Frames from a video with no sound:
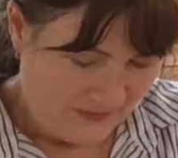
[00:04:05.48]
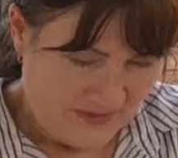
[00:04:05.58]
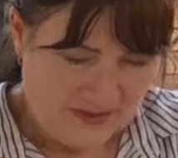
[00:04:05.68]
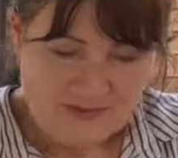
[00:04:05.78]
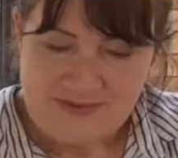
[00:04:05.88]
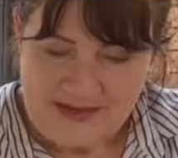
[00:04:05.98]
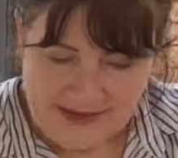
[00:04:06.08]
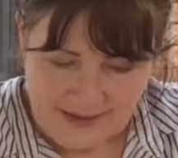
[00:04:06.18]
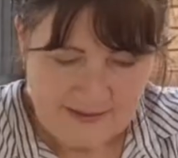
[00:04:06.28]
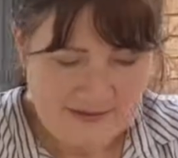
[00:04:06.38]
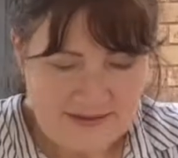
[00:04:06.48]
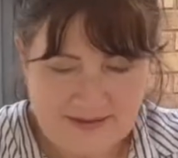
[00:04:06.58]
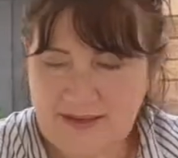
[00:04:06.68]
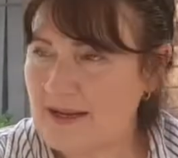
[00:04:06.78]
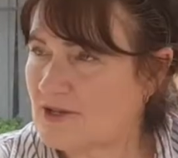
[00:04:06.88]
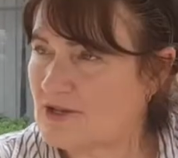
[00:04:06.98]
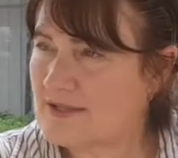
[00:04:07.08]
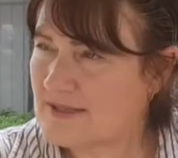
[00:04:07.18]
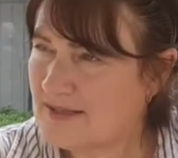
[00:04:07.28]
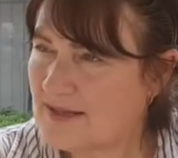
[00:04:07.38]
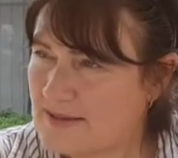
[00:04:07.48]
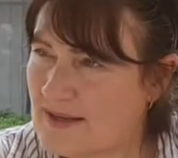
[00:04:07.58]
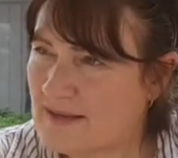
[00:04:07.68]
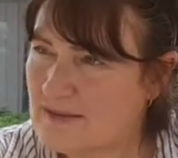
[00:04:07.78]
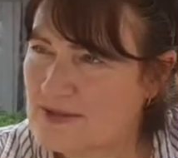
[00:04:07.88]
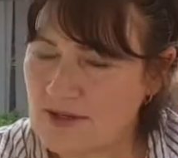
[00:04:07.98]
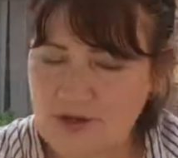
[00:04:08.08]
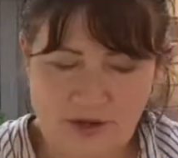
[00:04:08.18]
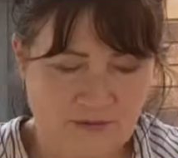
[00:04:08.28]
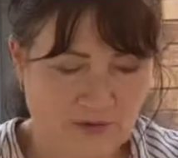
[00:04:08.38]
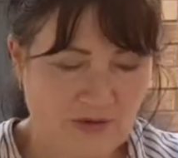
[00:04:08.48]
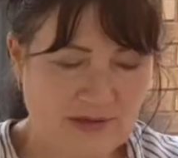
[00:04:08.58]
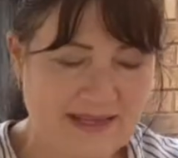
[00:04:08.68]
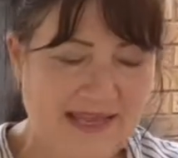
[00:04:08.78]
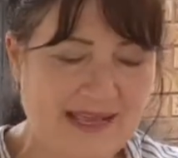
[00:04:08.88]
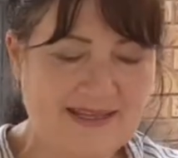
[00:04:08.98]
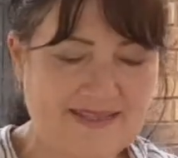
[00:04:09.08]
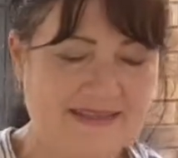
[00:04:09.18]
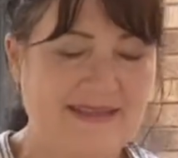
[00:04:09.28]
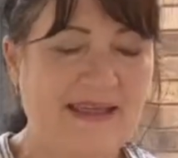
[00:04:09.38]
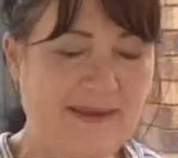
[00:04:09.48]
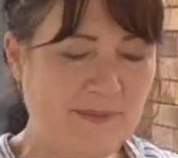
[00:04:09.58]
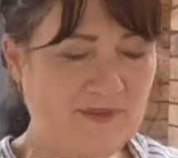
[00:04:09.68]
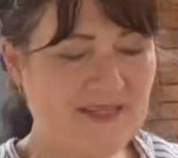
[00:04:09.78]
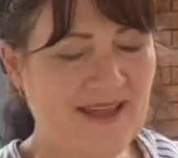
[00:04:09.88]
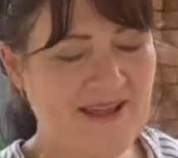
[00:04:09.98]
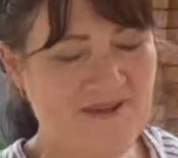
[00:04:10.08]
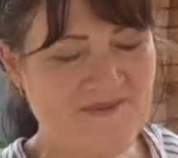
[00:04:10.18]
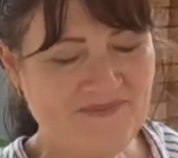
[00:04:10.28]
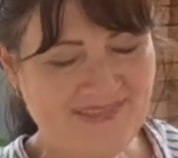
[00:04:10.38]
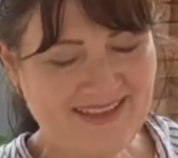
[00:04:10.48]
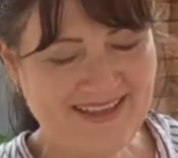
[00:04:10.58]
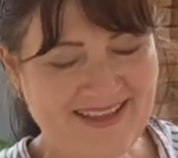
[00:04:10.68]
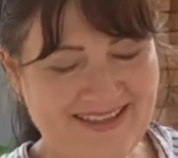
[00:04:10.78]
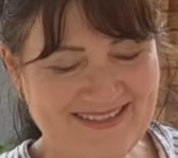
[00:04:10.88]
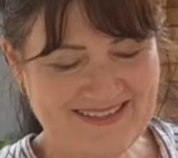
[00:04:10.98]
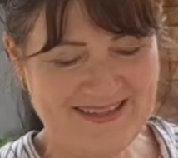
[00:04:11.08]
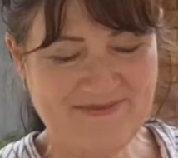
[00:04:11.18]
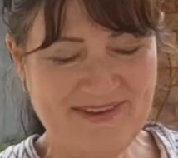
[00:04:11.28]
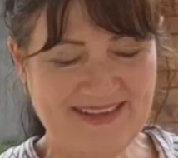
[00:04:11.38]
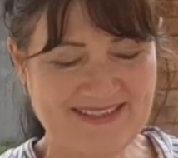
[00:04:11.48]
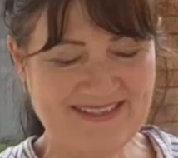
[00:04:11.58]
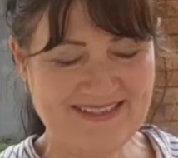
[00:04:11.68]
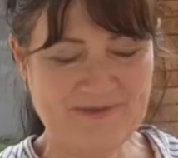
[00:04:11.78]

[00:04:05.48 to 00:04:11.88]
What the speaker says: So nothing that actually stands out overtly, except his lymphatic system.